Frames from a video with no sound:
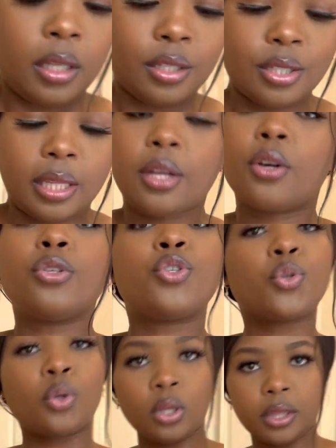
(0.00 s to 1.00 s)
to like
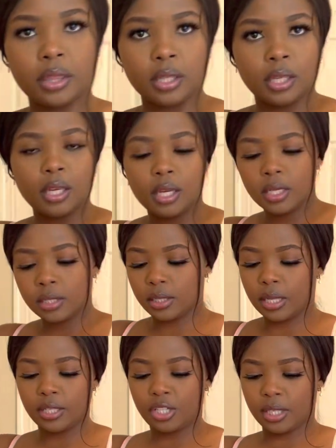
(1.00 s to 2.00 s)
control
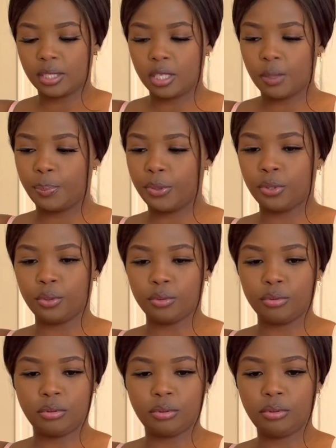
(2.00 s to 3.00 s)
things and just keep you